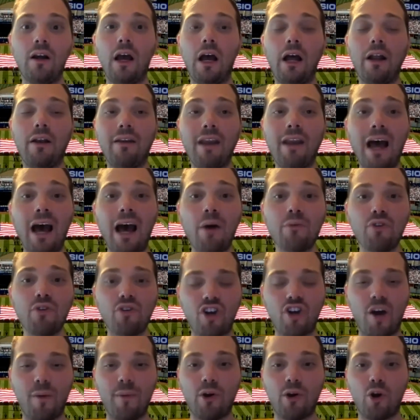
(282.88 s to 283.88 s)
And now you're
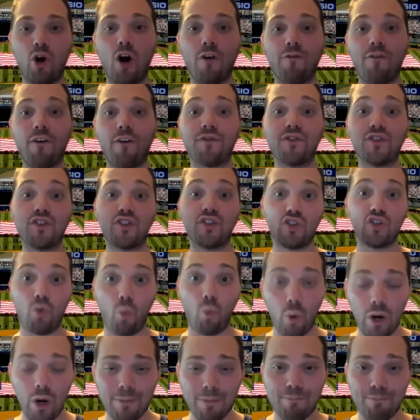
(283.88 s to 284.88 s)
coming off of
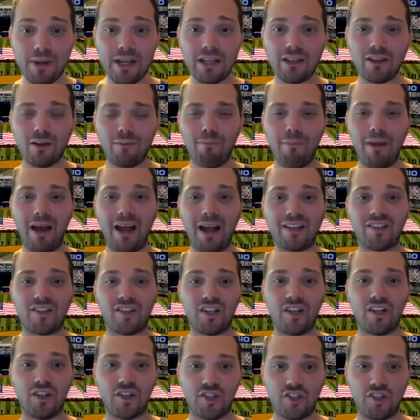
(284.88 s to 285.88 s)
sweeping the
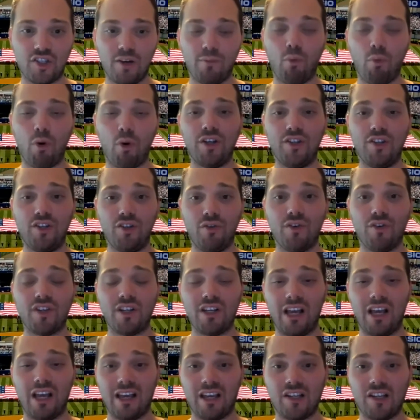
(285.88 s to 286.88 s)
Mets in the Subway Series
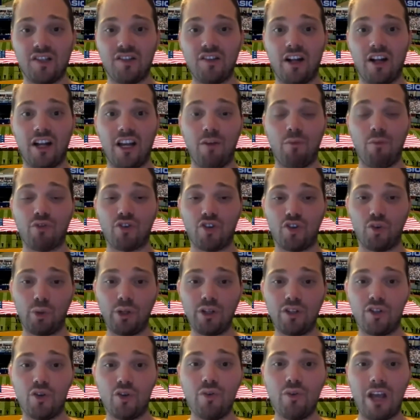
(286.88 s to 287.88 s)
at Yankee Stadium, which is
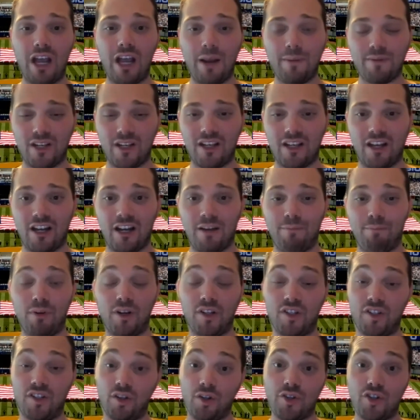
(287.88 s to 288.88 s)
only 2 games. I get it,
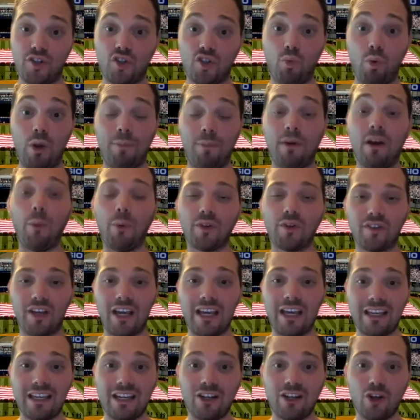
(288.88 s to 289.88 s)
but it's still a sweep. I will
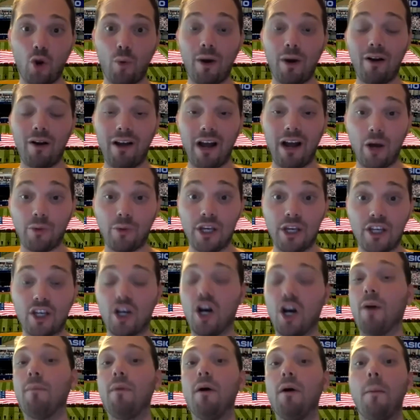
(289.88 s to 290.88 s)
take it no matter how they
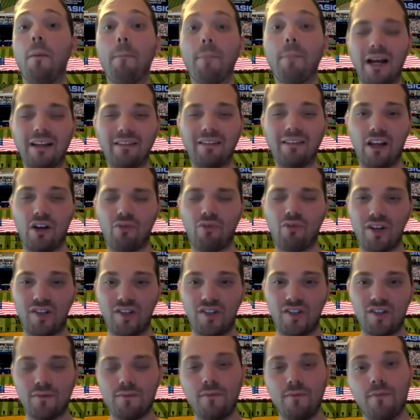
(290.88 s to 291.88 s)
come. But I
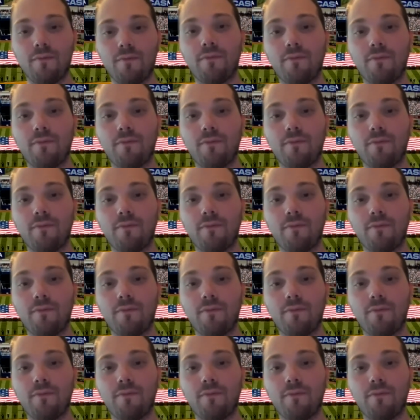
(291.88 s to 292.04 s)
digress.